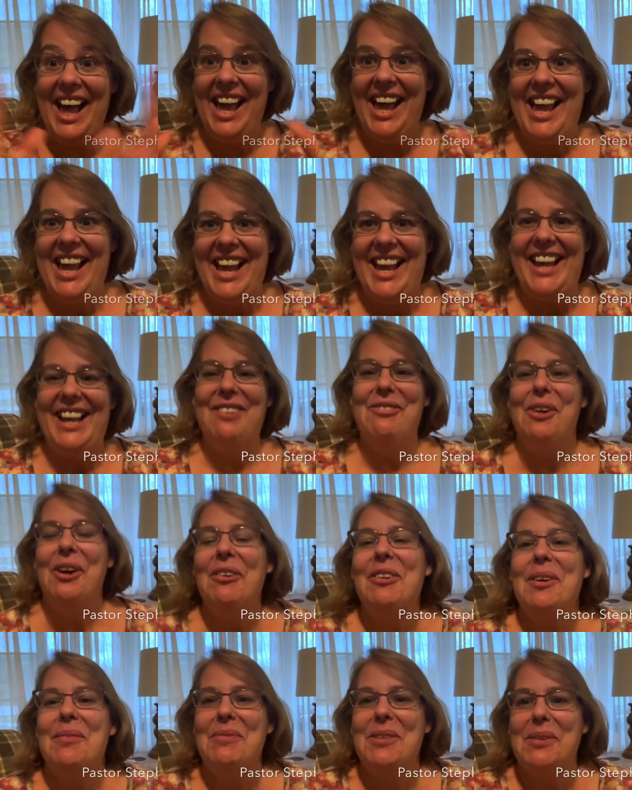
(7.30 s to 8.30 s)
Hey,
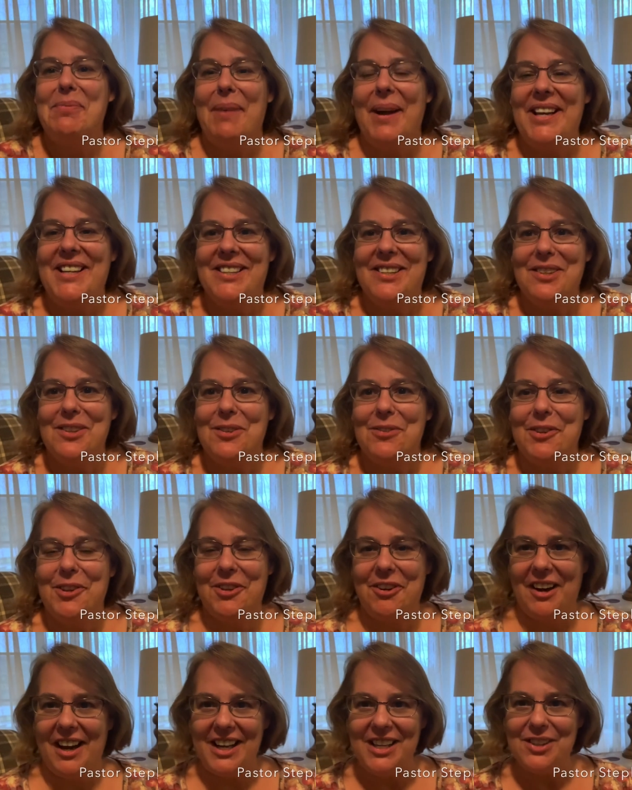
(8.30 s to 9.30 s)
welcome to Bisons for
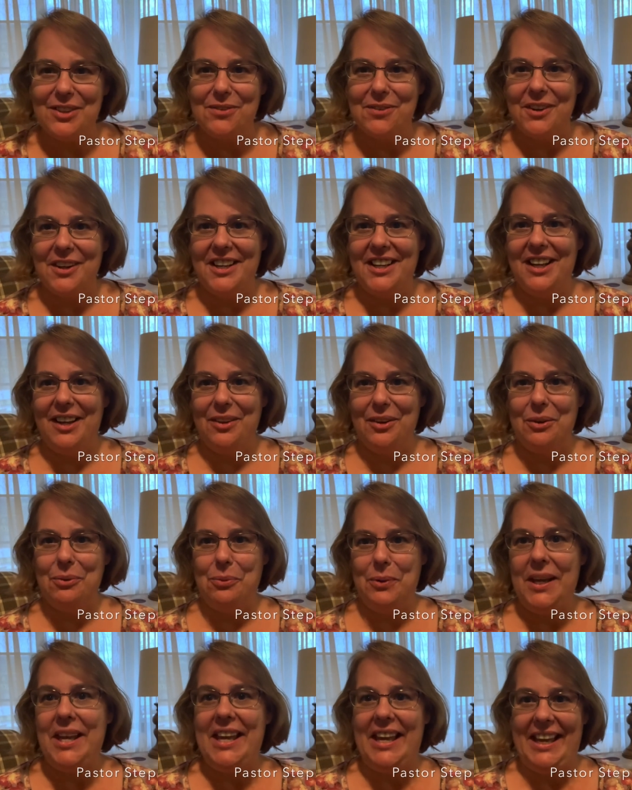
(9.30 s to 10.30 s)
Christ for another
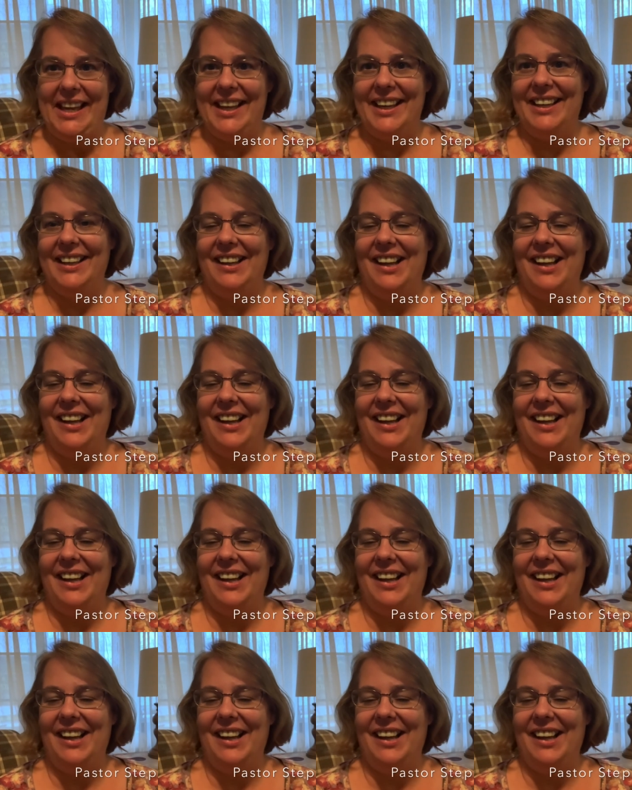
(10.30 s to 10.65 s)
week.